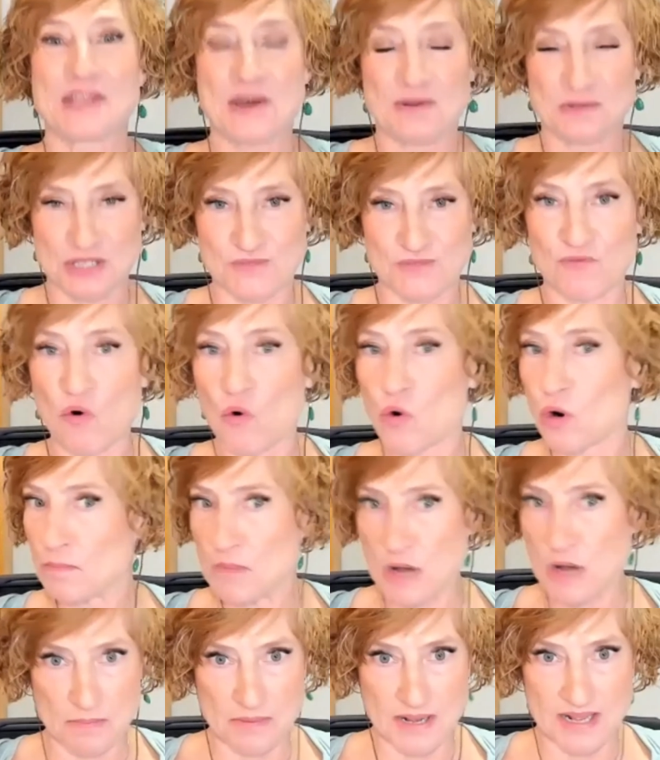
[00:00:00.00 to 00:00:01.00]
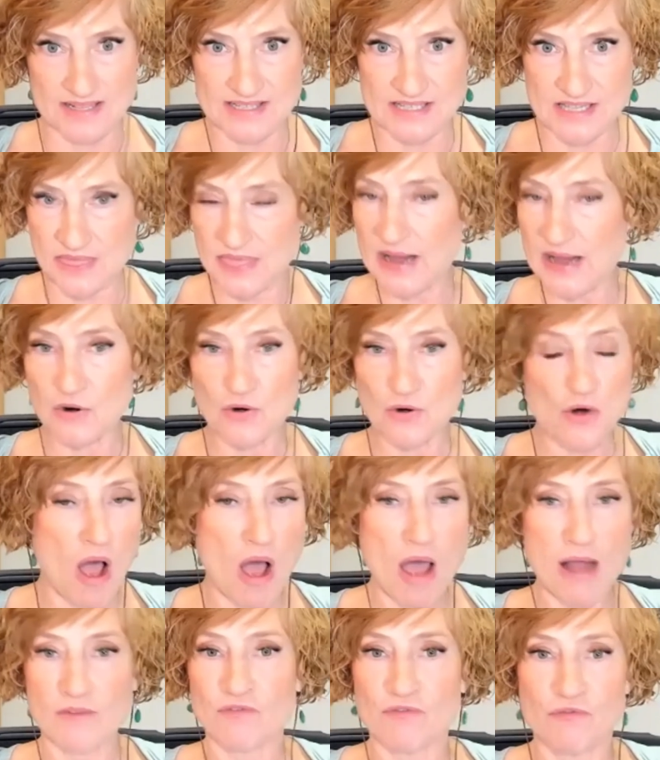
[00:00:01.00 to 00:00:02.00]
those four moments. They are
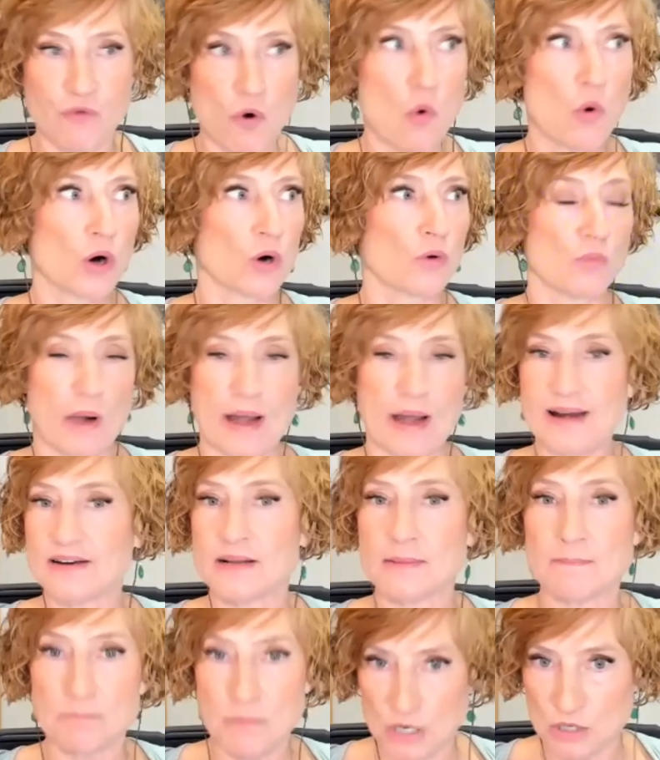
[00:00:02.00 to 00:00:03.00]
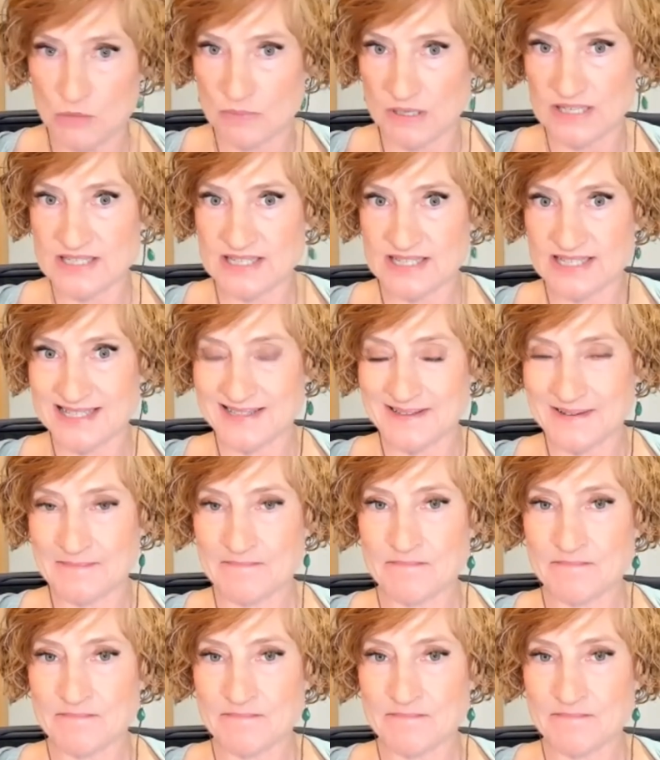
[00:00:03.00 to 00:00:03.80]
not four random moments.